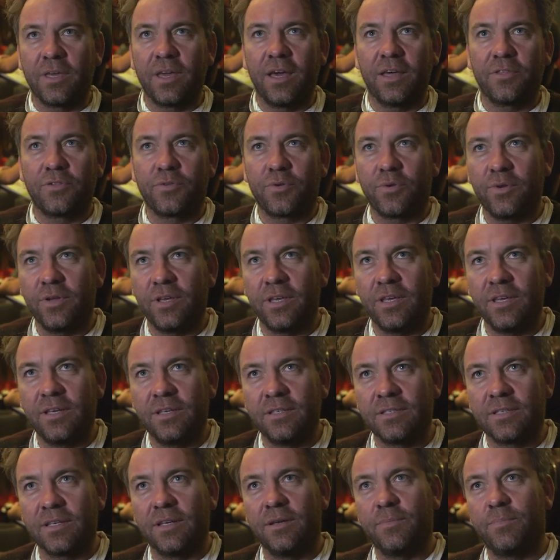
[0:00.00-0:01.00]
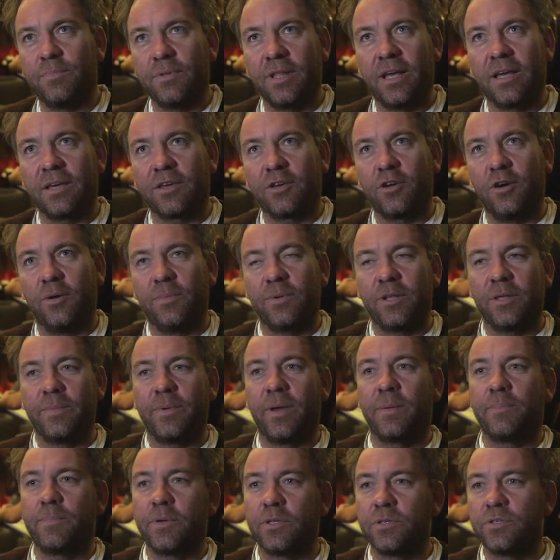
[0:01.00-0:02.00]
Guthrie is a black comedy
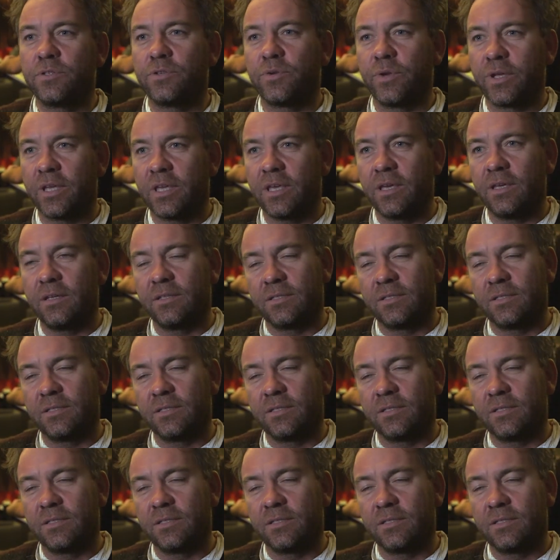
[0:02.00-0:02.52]
about binge drinking.